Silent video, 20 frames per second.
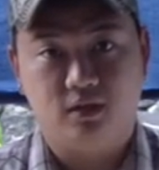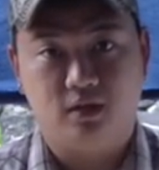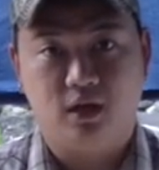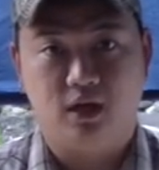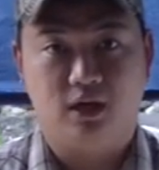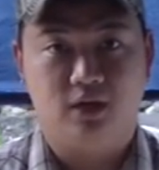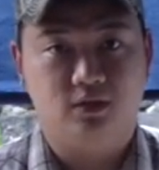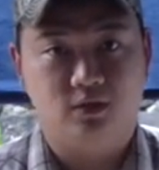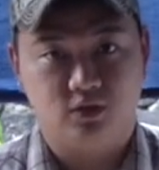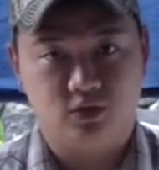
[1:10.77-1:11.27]

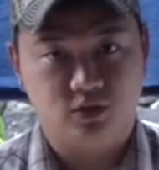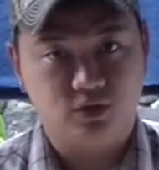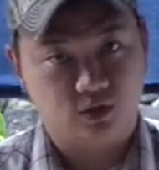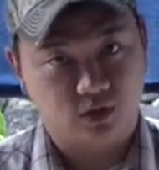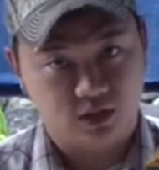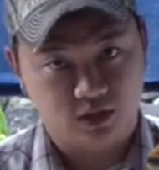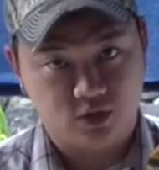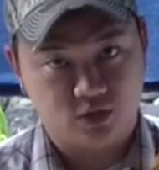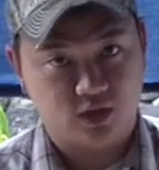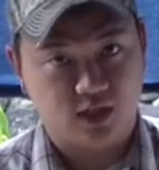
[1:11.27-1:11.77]
There's
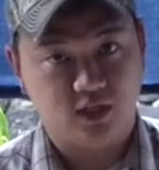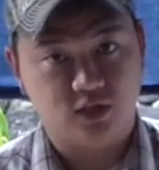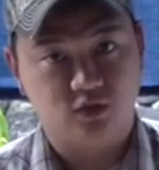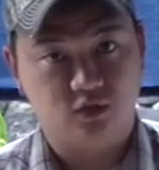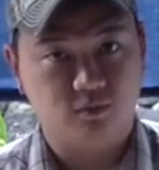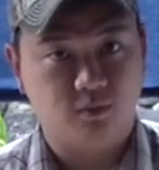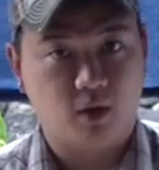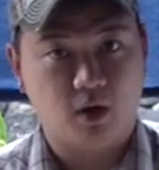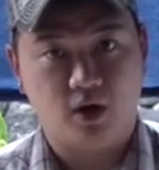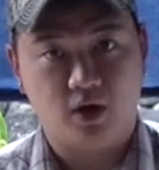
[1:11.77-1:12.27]
no
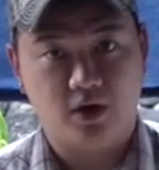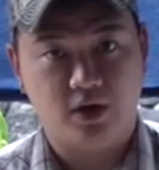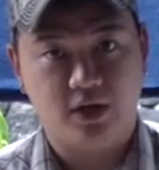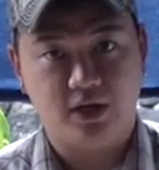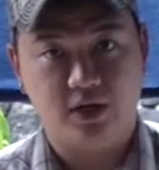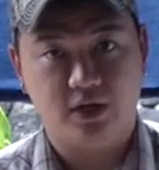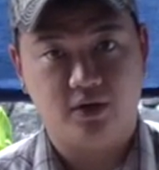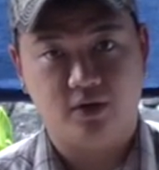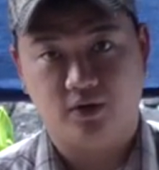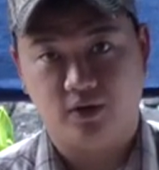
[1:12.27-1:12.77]
transfer bar in
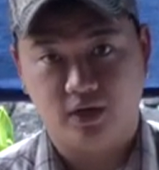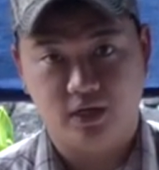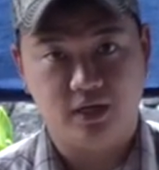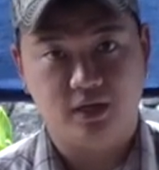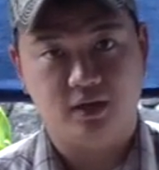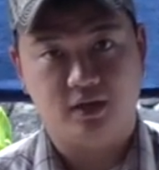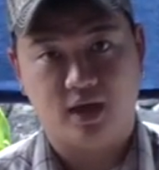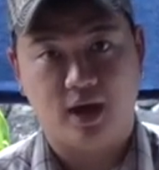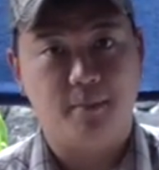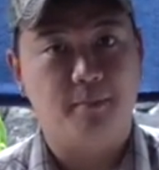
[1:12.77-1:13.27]
here or
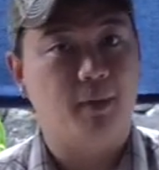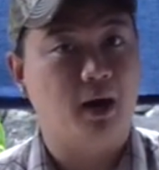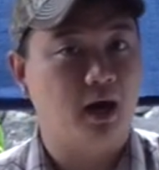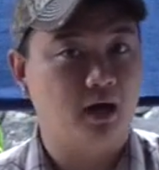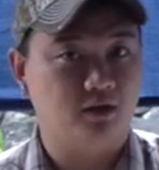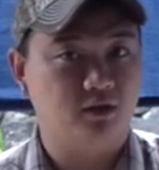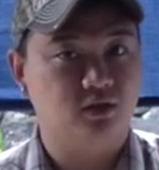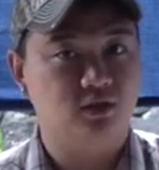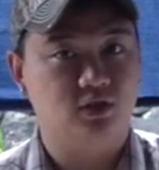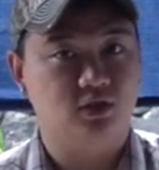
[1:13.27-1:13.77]
any of that
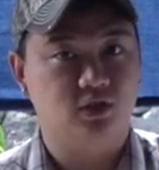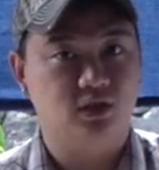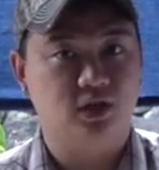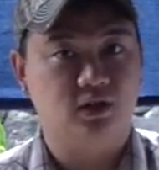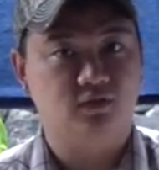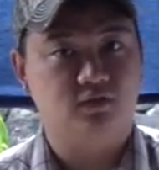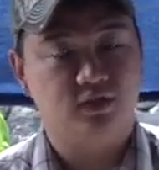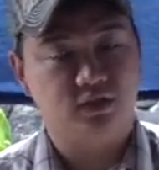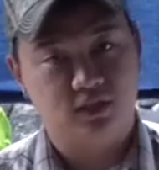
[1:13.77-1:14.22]
modern stuff.